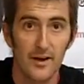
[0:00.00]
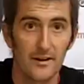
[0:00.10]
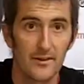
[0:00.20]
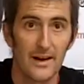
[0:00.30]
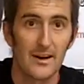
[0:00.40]

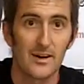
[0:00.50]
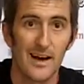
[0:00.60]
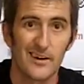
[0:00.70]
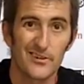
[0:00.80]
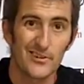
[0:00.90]
I don't know how
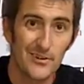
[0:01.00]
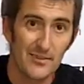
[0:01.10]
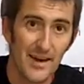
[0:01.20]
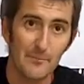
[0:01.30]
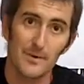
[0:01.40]
Kyle could do
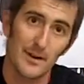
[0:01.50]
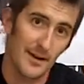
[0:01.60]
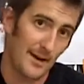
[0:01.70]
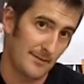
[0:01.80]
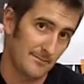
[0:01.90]
that, but
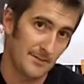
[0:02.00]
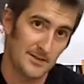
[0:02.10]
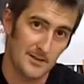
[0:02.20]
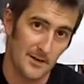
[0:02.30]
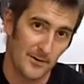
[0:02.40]
hey,
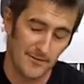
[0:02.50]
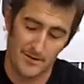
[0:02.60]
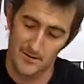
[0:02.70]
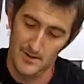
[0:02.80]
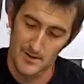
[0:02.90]
let's go
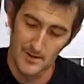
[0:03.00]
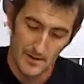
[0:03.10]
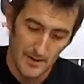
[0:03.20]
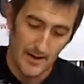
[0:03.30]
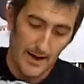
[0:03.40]
with it.
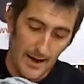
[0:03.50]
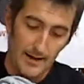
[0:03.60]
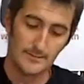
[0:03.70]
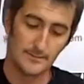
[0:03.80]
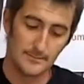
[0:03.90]

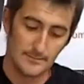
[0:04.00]
Uh,